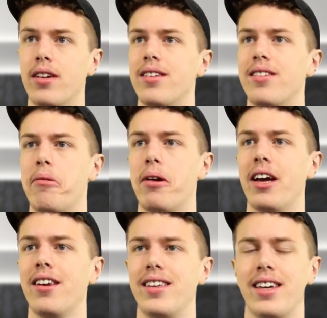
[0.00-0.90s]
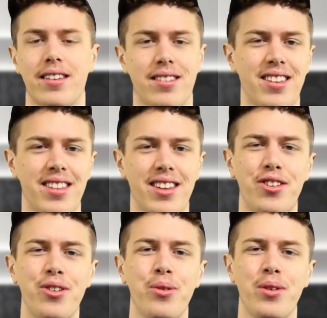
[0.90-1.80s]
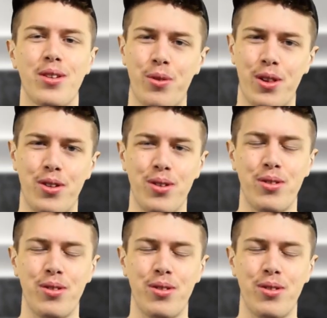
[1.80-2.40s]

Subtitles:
Is that right? Yes. The 2 is for the two